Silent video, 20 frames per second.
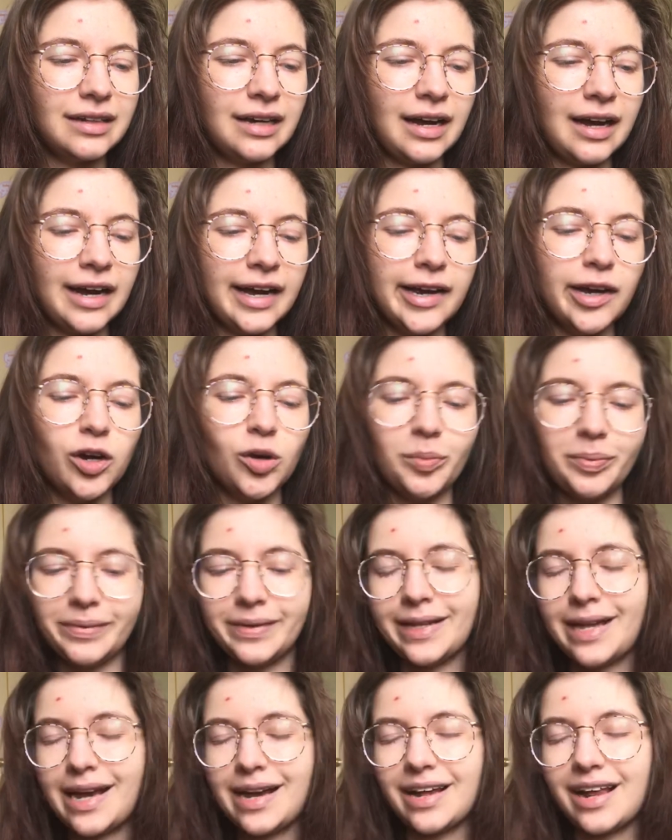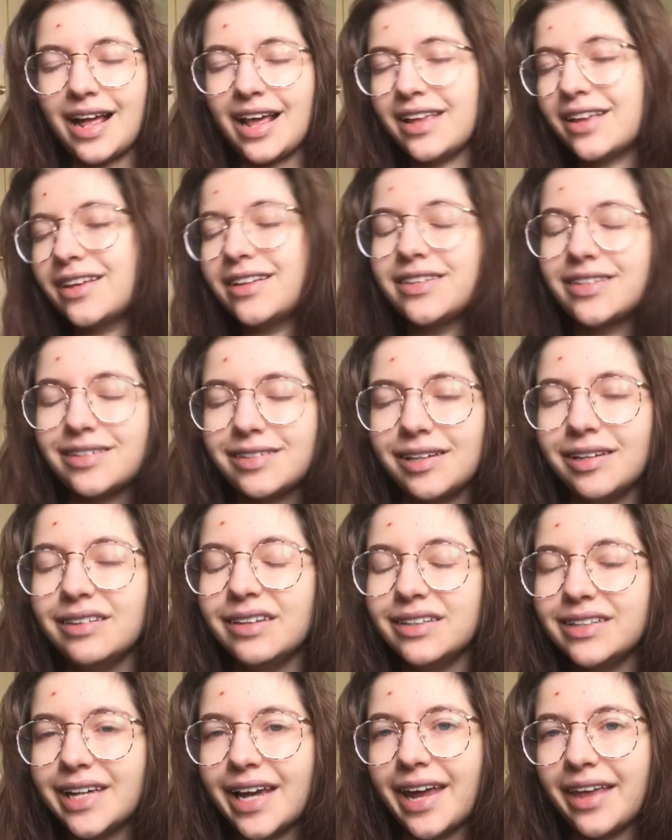I hope that I can see the
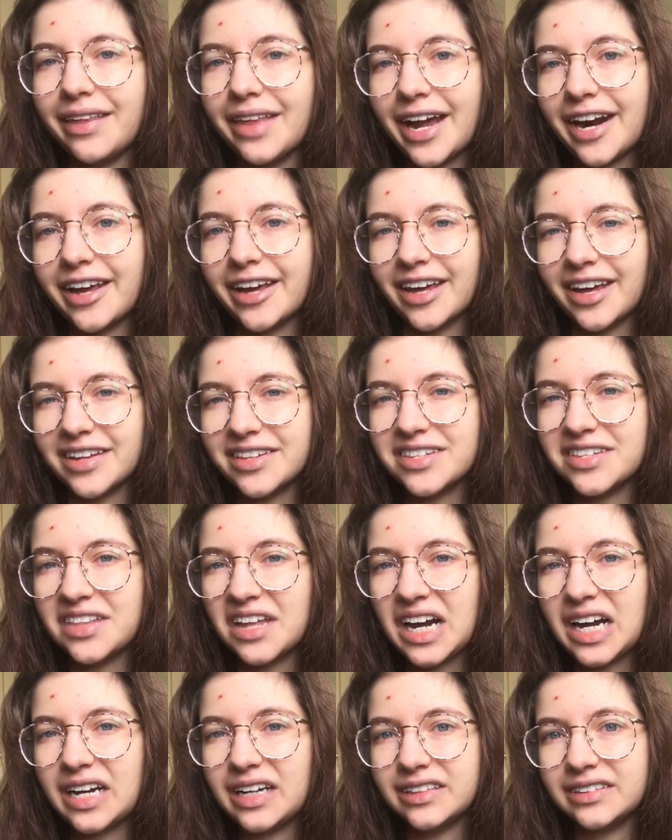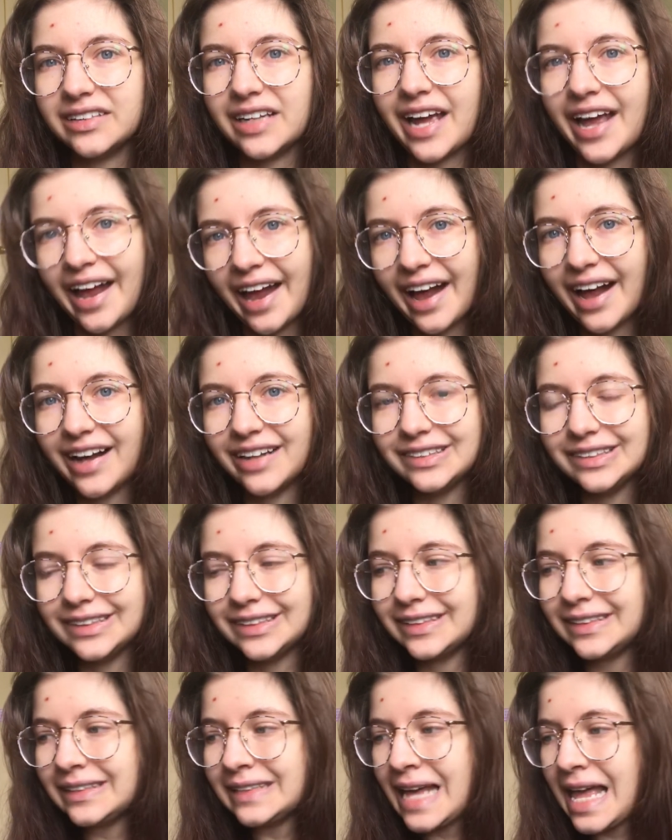day that it gets there, and
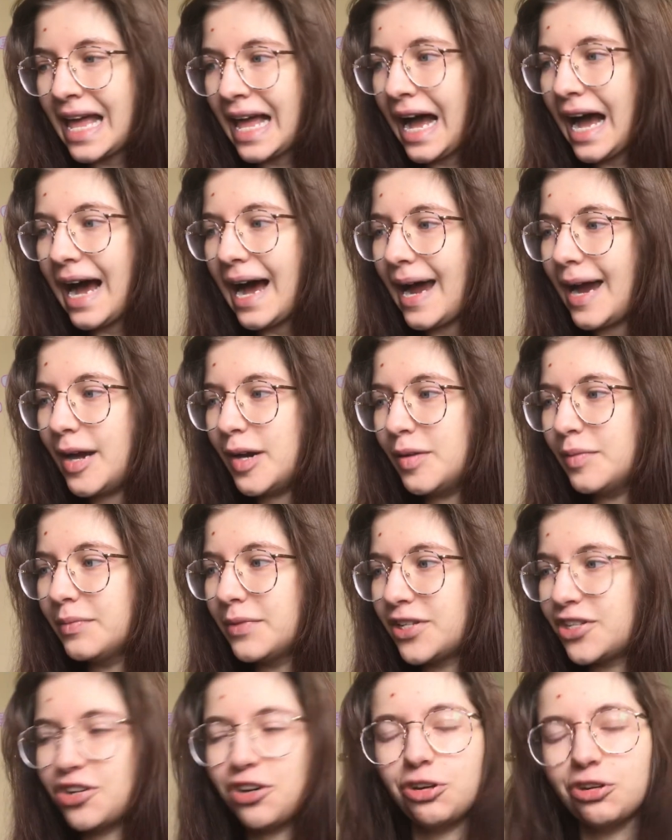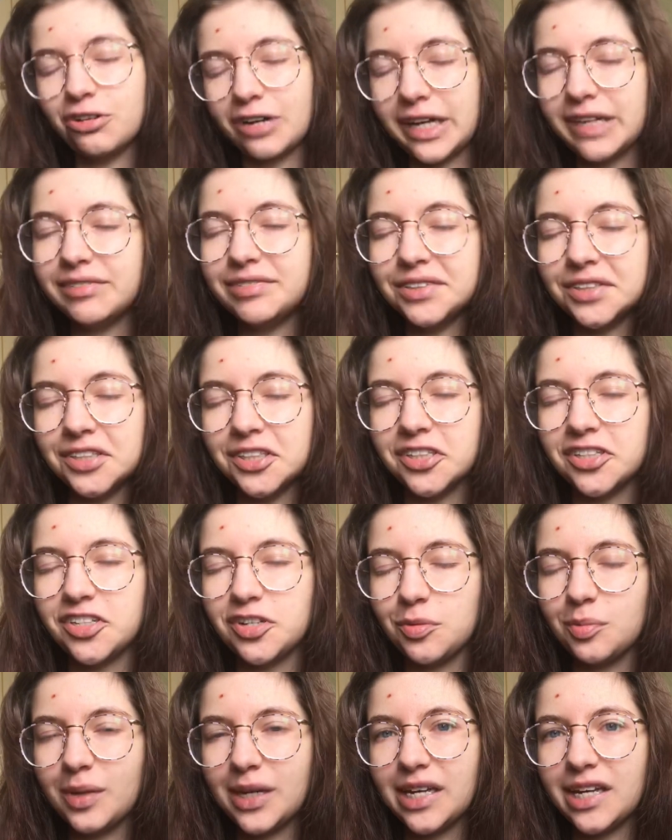I am so grateful to
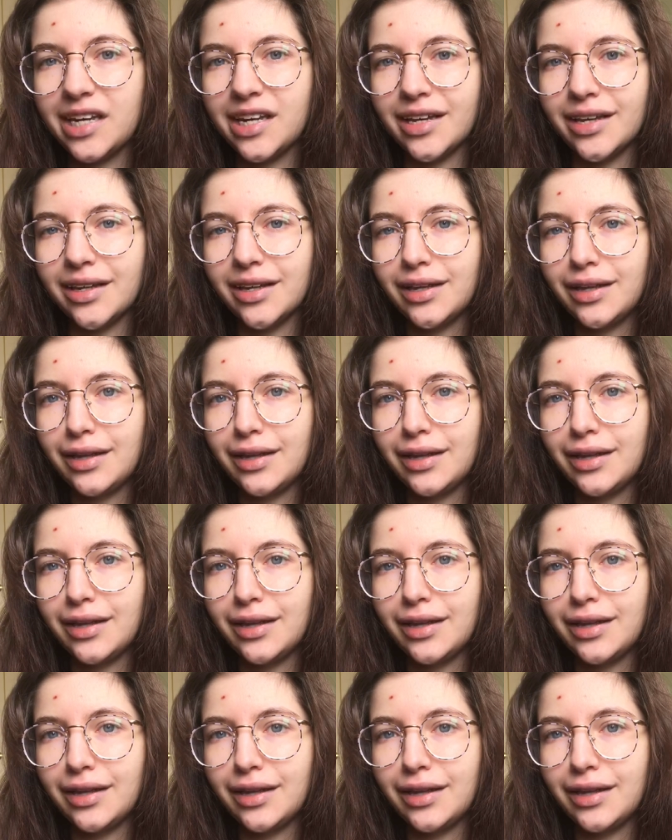be